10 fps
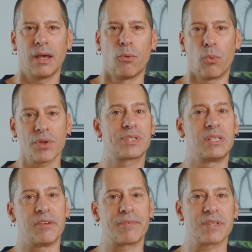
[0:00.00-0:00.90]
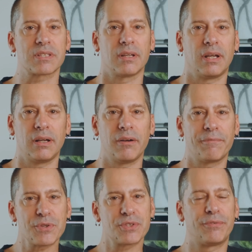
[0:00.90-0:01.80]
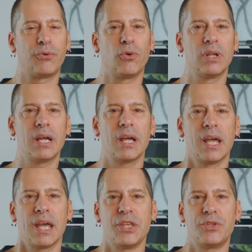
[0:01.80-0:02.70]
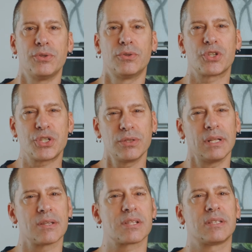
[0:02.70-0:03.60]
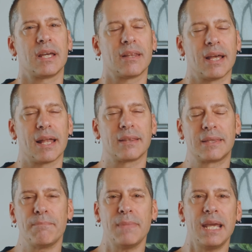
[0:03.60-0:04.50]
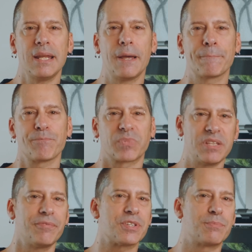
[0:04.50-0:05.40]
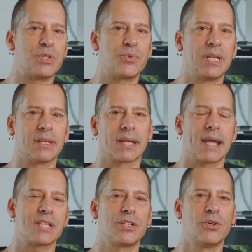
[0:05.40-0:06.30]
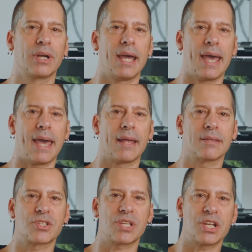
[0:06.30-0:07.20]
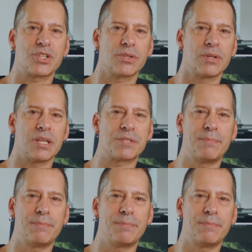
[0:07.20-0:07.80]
What's the difference? First of all, you should understand that the main difference between the catalog and session is